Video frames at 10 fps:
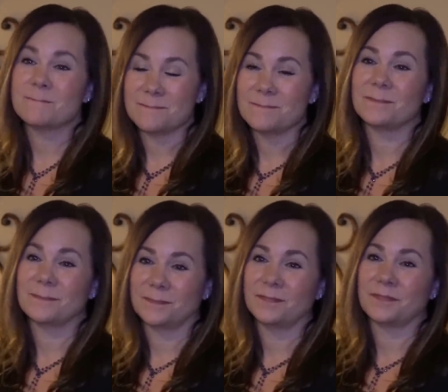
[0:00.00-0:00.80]
saying to you
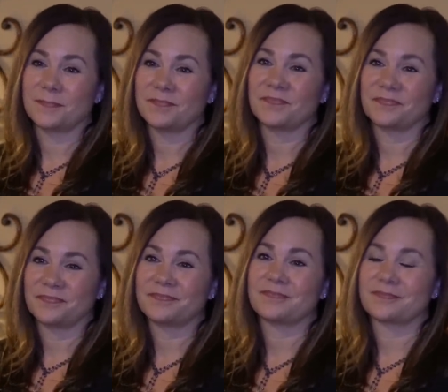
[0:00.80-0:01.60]
my
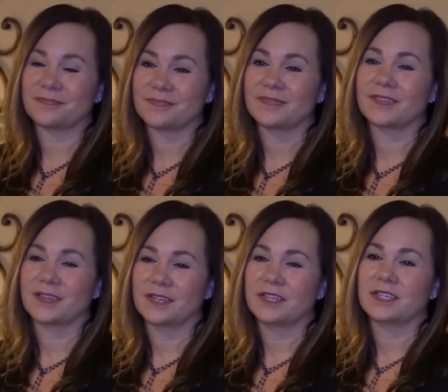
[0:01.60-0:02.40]
experience of, of this
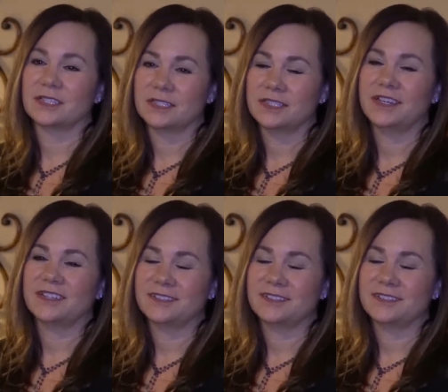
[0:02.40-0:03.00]
issue, yeah.